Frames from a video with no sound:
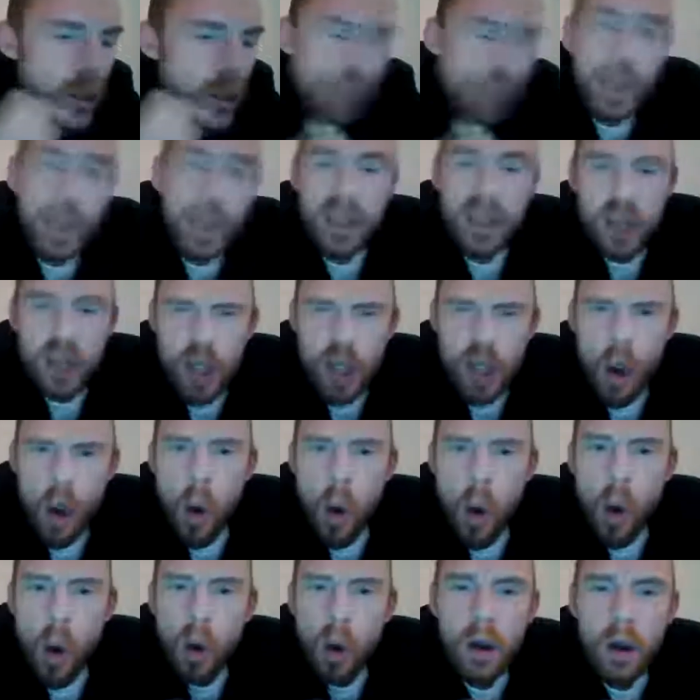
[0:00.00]
with
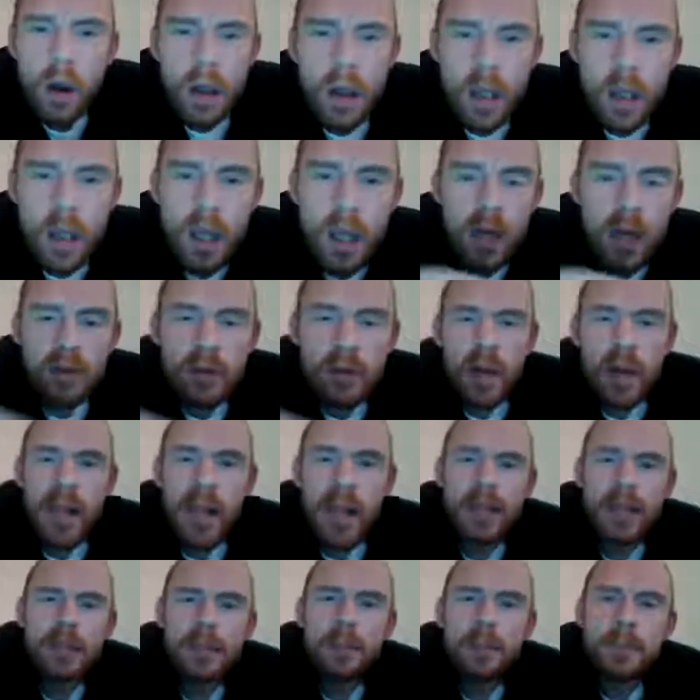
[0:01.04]
your,
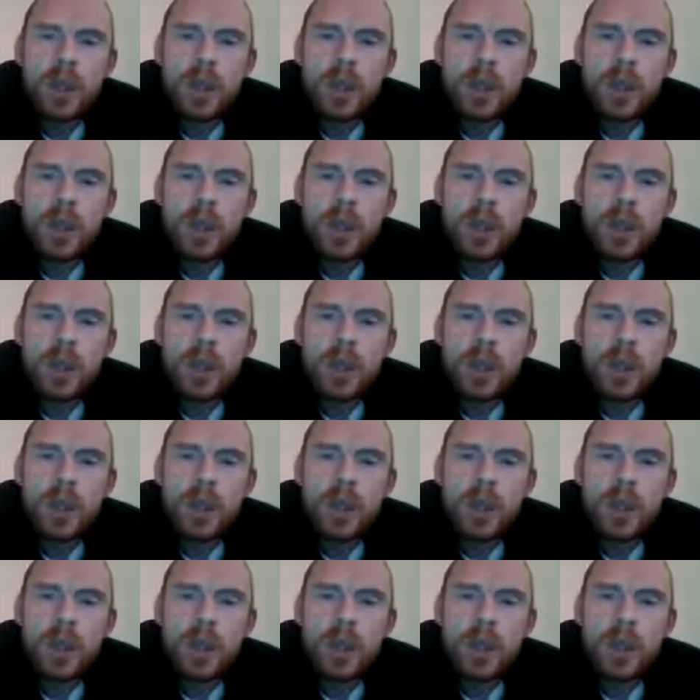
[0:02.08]
right?